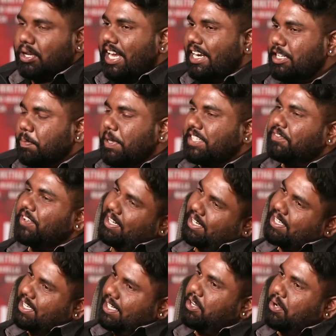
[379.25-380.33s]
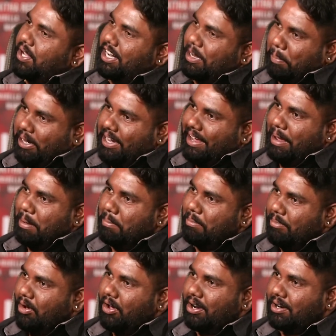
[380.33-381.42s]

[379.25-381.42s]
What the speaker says: Any specific reason you are repeating him or?